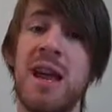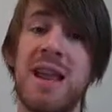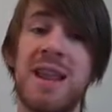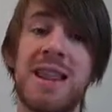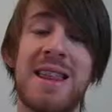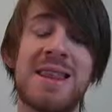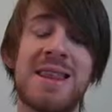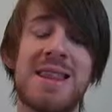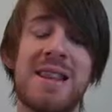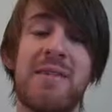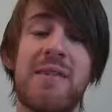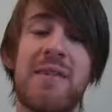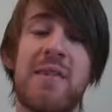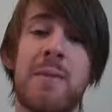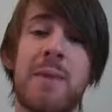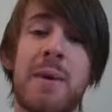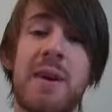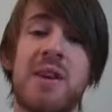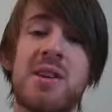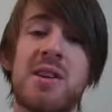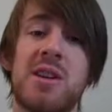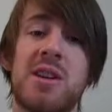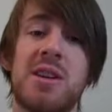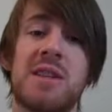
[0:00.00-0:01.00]
This
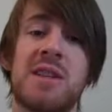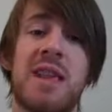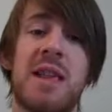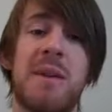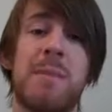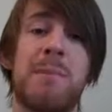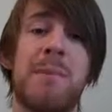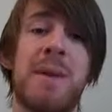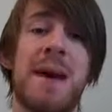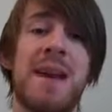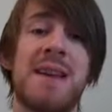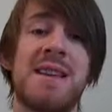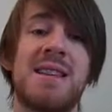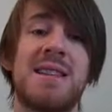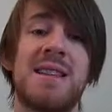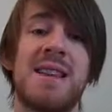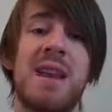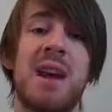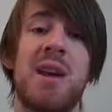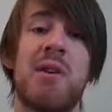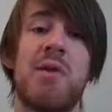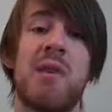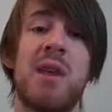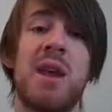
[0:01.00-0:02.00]
information is then passed
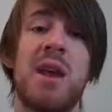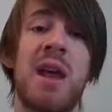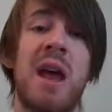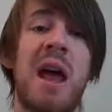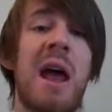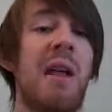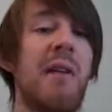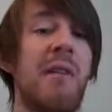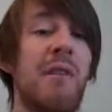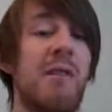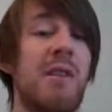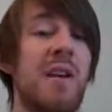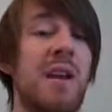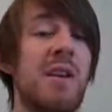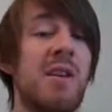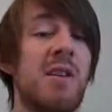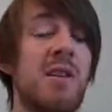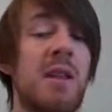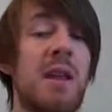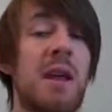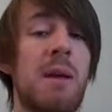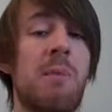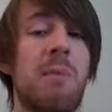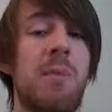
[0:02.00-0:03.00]
down and fed to
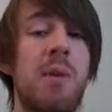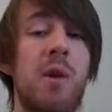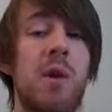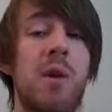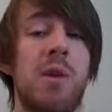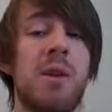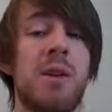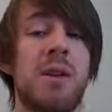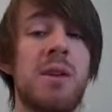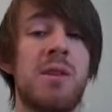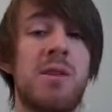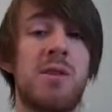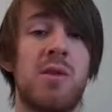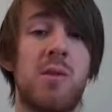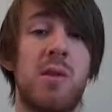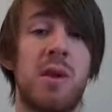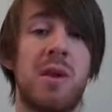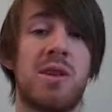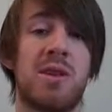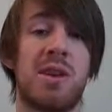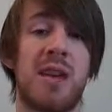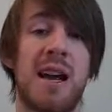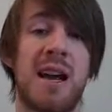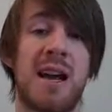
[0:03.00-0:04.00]
the employees to
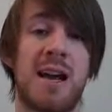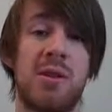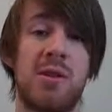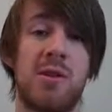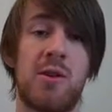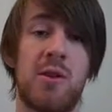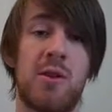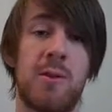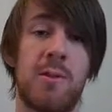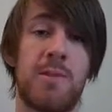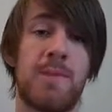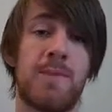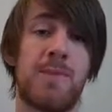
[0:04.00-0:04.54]
which to act on.